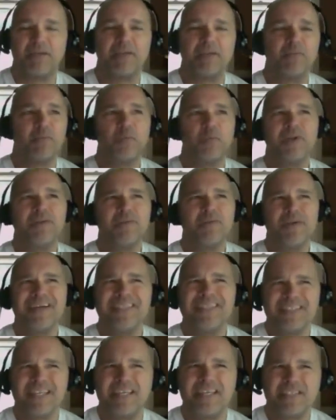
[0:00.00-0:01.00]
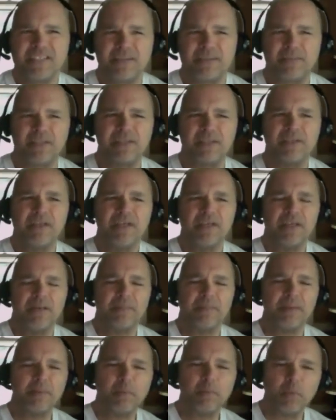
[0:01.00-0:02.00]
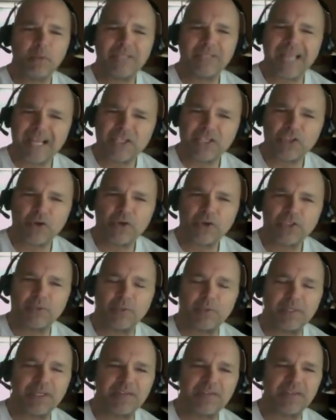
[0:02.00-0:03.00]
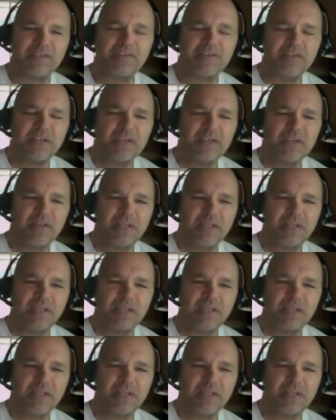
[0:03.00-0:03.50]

Again, whenever I say something, people will latch onto it and then